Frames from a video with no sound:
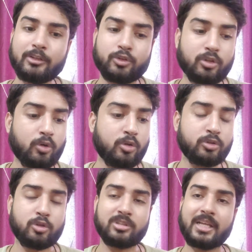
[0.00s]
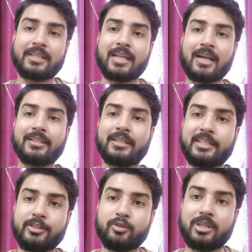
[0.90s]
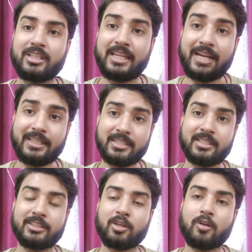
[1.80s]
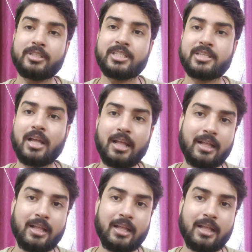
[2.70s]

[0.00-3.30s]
So the course goes like that. They teach you the latest technologies